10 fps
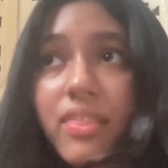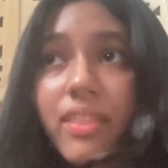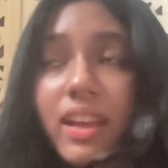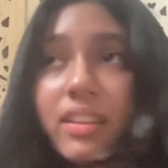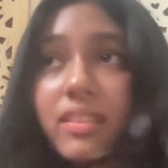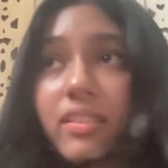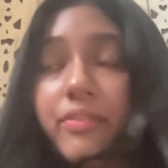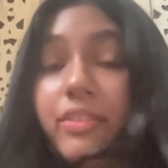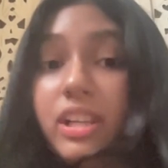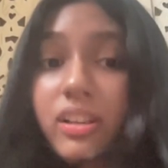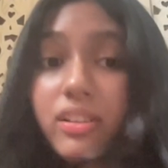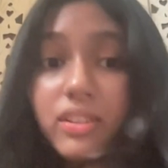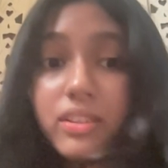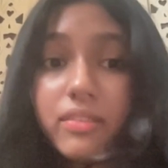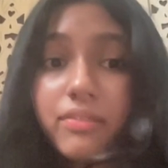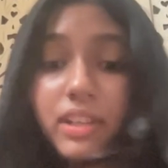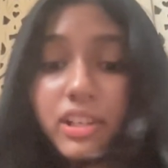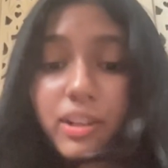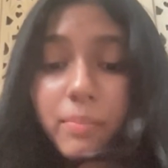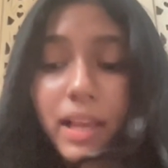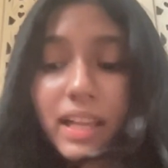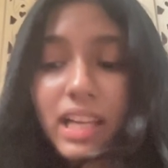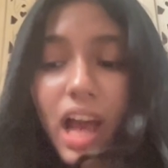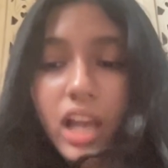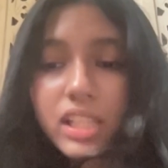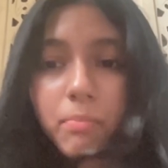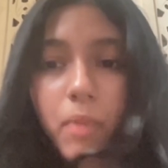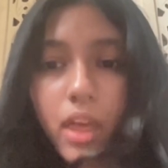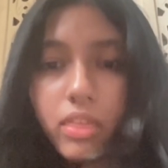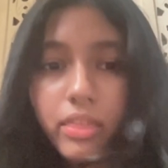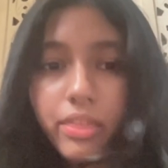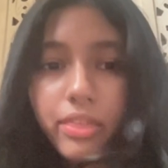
then the field trip like last month.